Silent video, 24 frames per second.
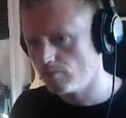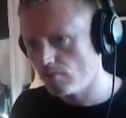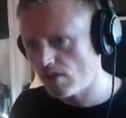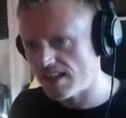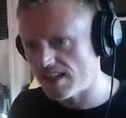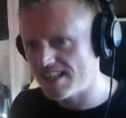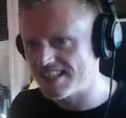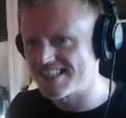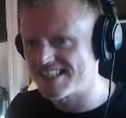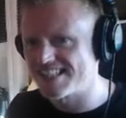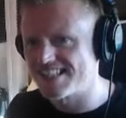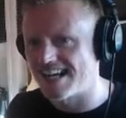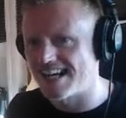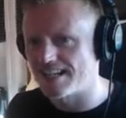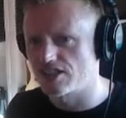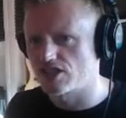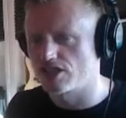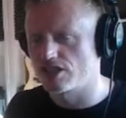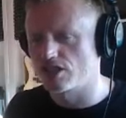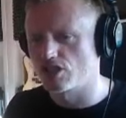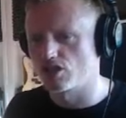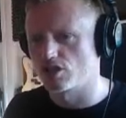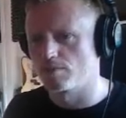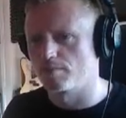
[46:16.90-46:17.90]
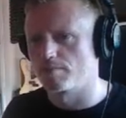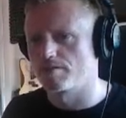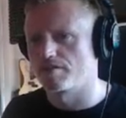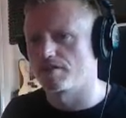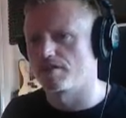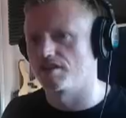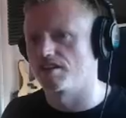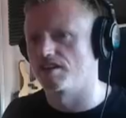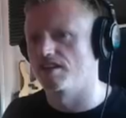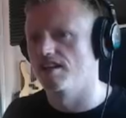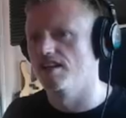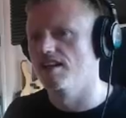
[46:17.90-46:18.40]
This is actually
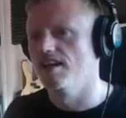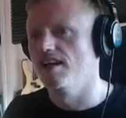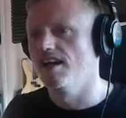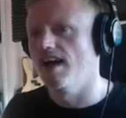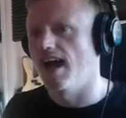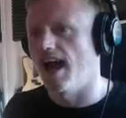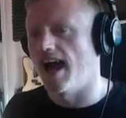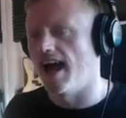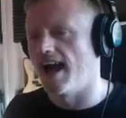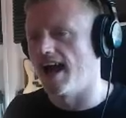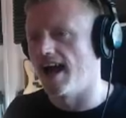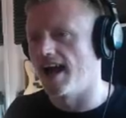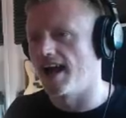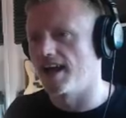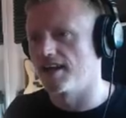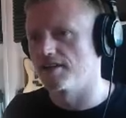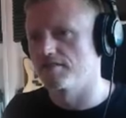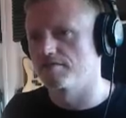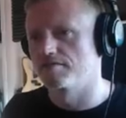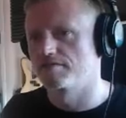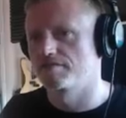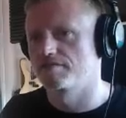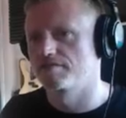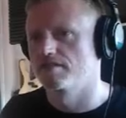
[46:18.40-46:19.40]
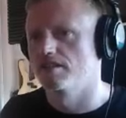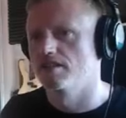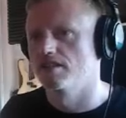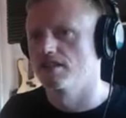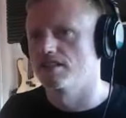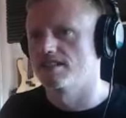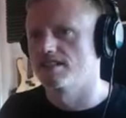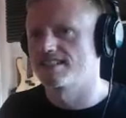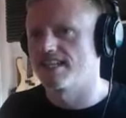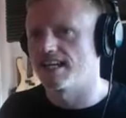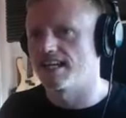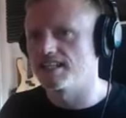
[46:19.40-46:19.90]
something I've
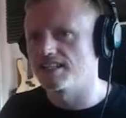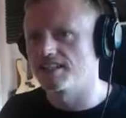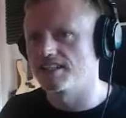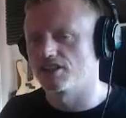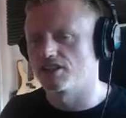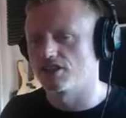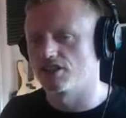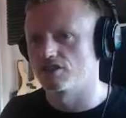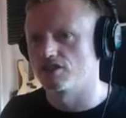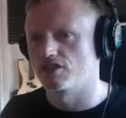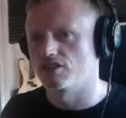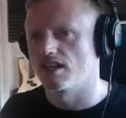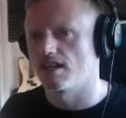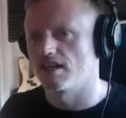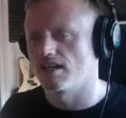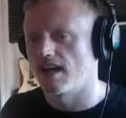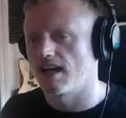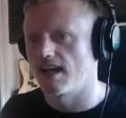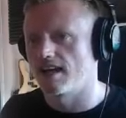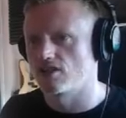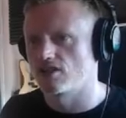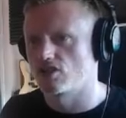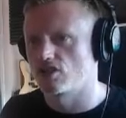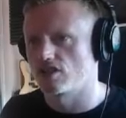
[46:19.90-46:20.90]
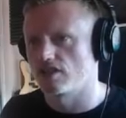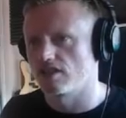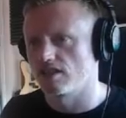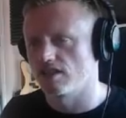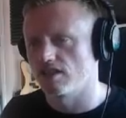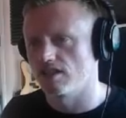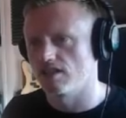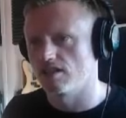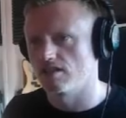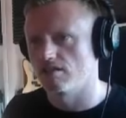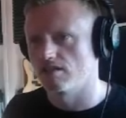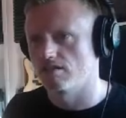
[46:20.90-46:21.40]
taken and
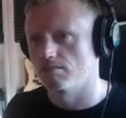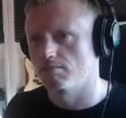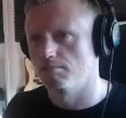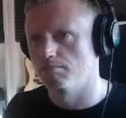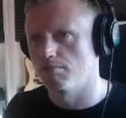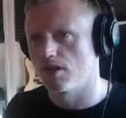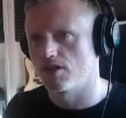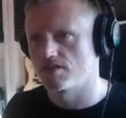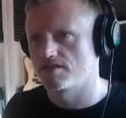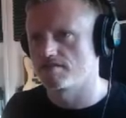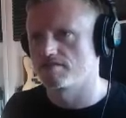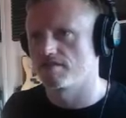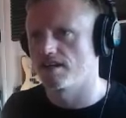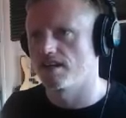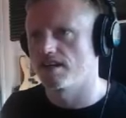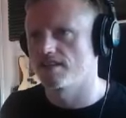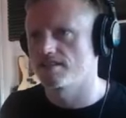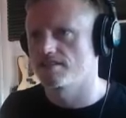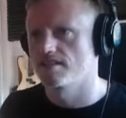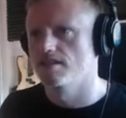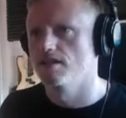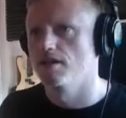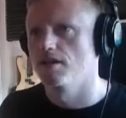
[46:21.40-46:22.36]
actually modified.